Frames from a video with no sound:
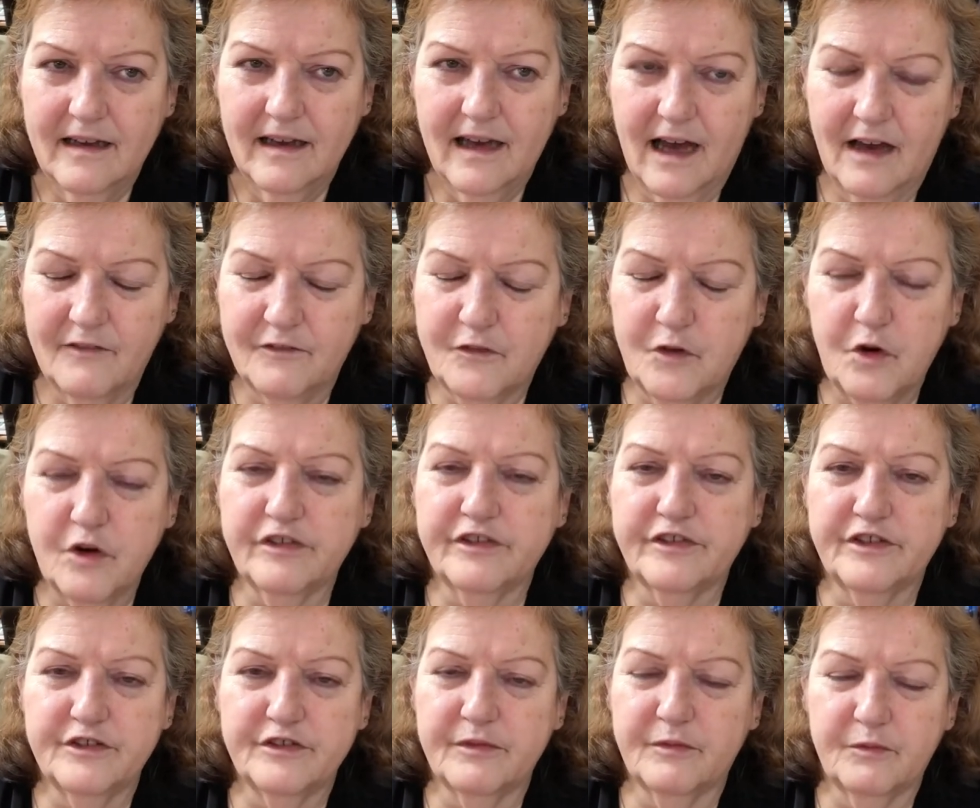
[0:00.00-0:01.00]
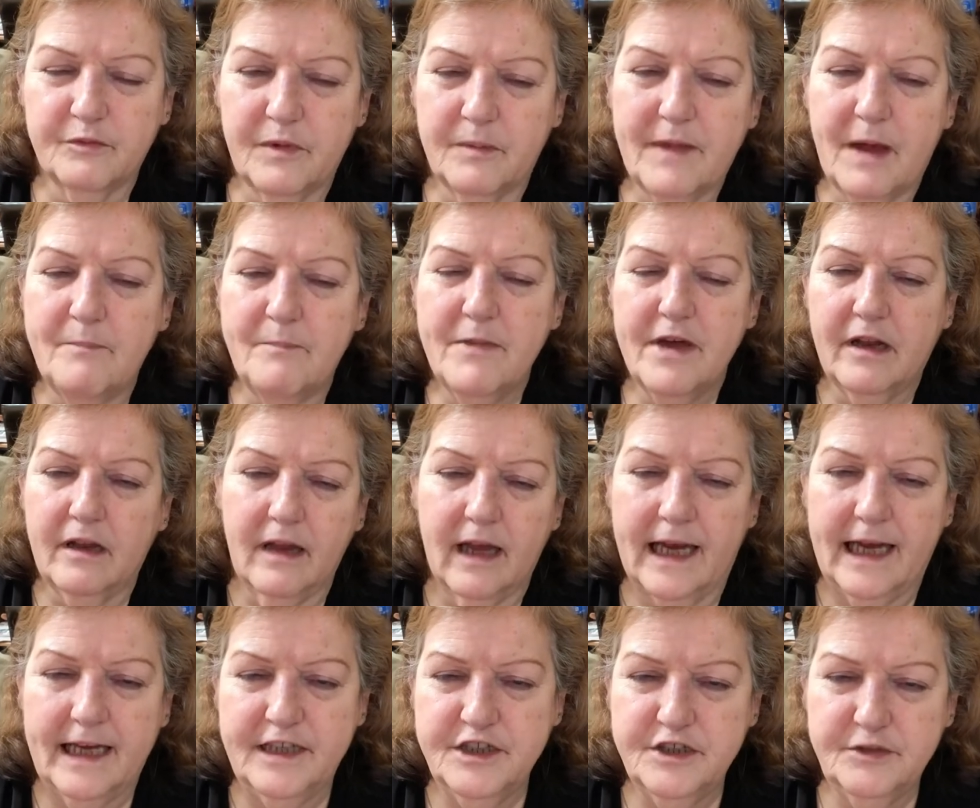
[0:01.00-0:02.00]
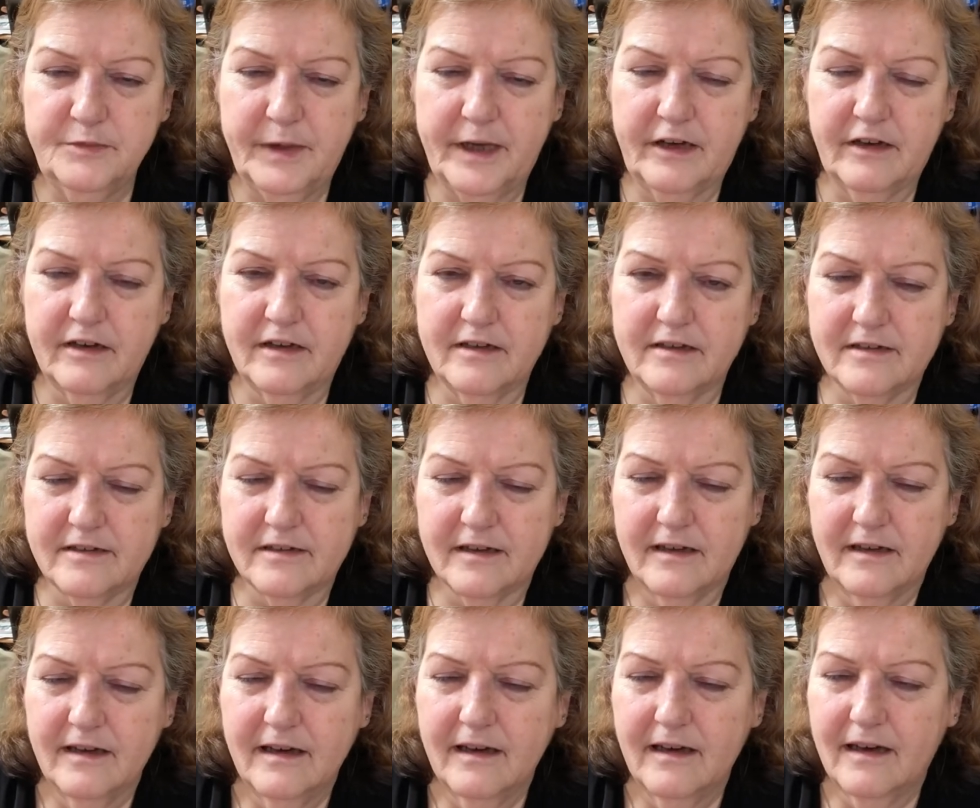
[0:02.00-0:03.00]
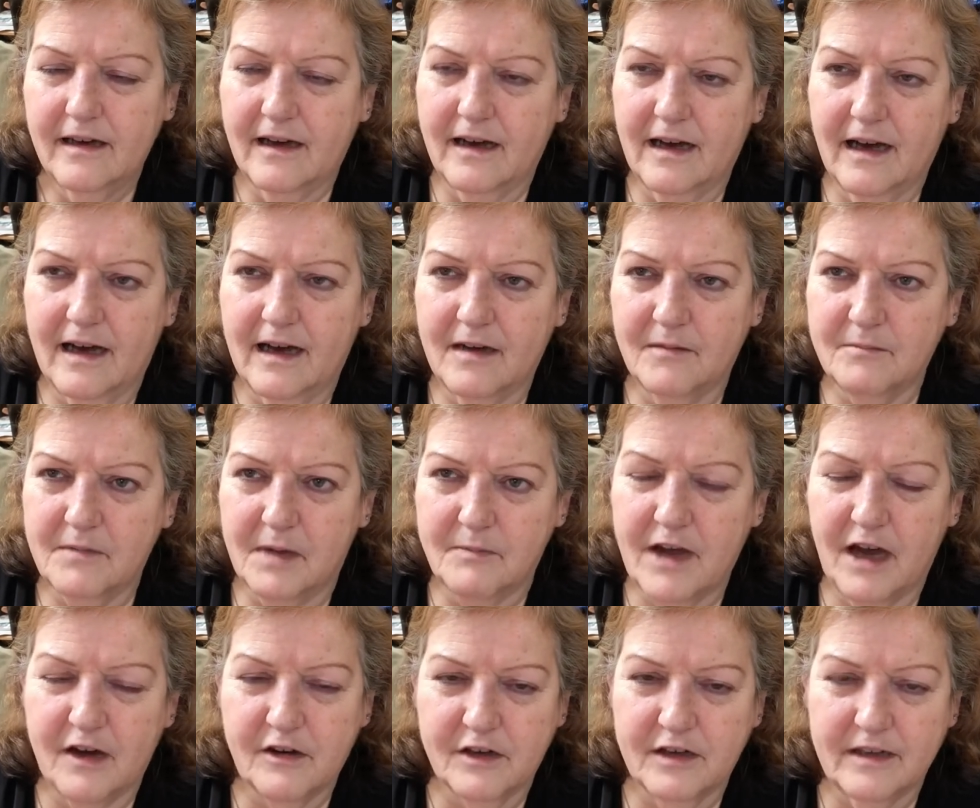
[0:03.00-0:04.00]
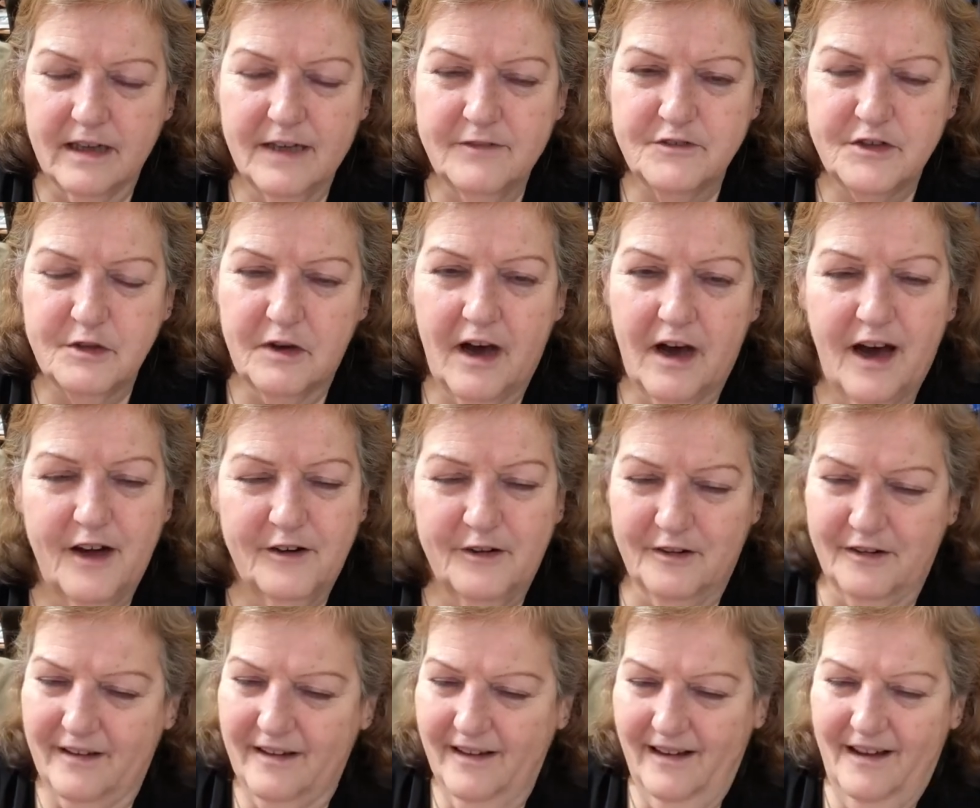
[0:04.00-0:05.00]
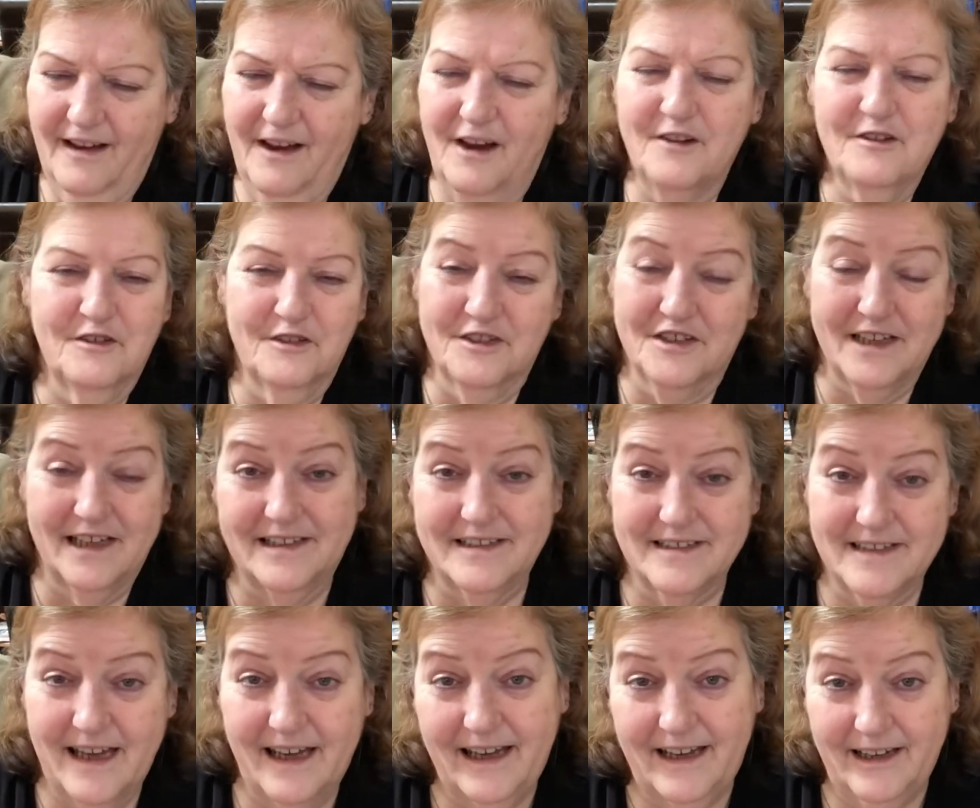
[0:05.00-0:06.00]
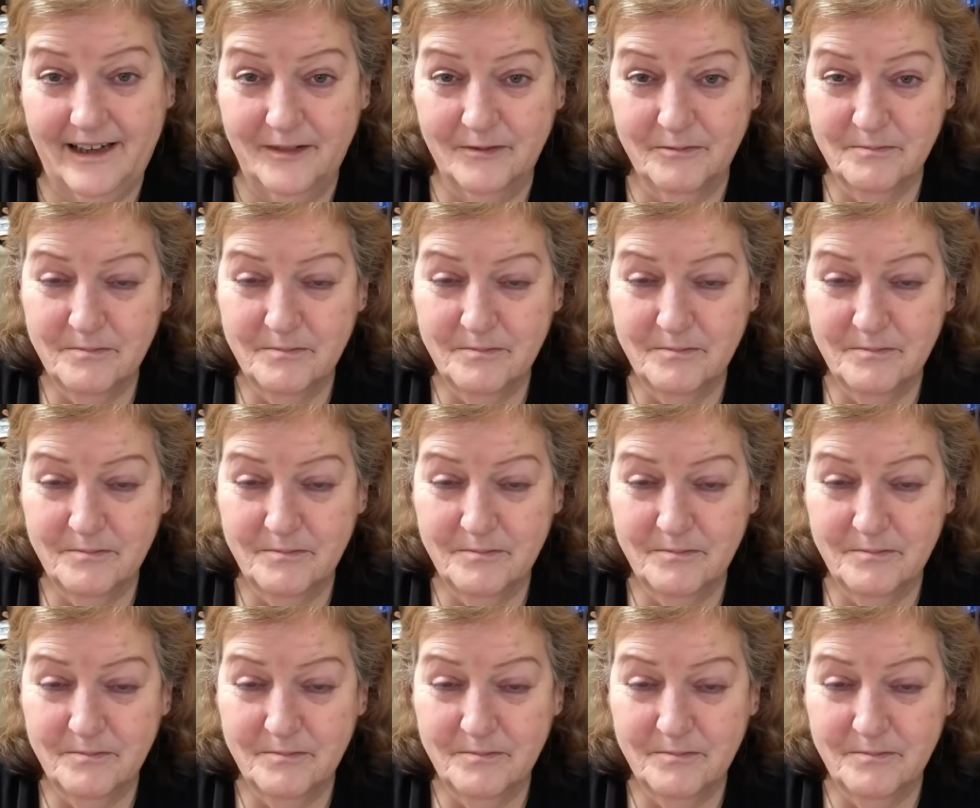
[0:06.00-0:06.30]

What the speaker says: Of course, I'm not middle aged because I'm not going to live to 116,